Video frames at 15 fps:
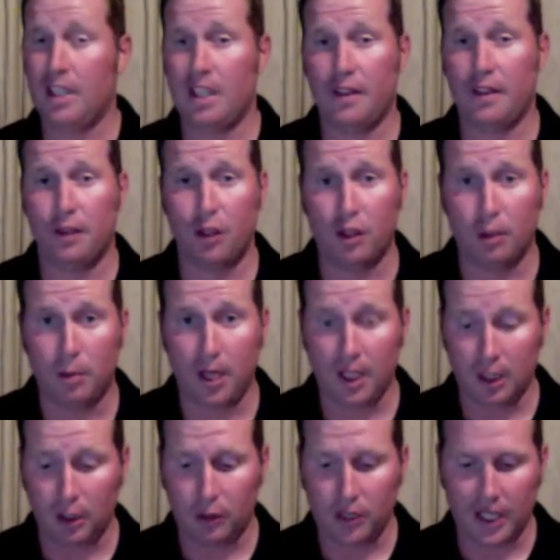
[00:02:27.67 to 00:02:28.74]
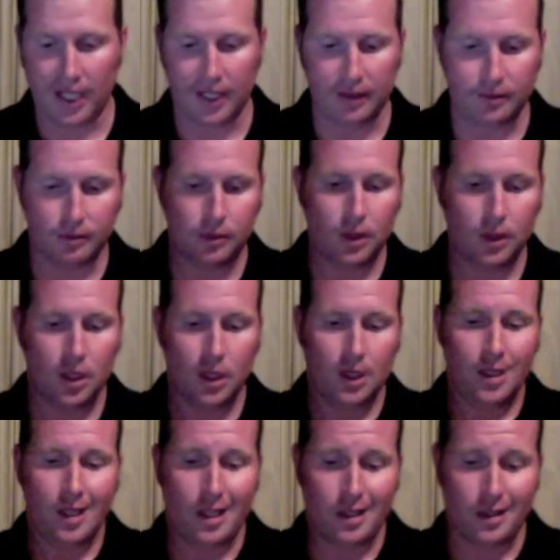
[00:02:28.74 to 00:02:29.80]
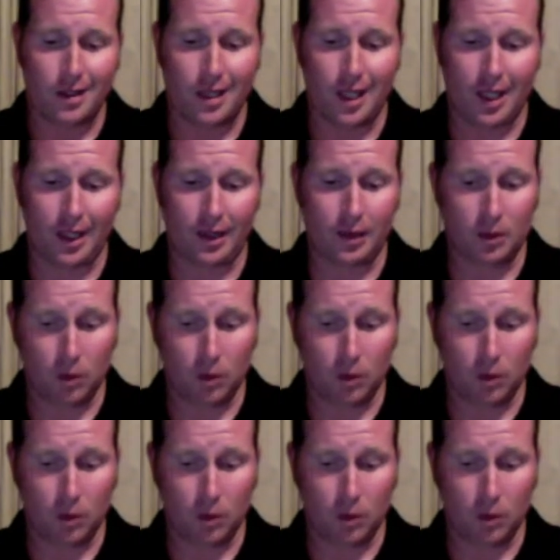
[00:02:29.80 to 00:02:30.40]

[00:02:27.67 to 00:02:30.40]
haven't heard of paleo diet, it's a diet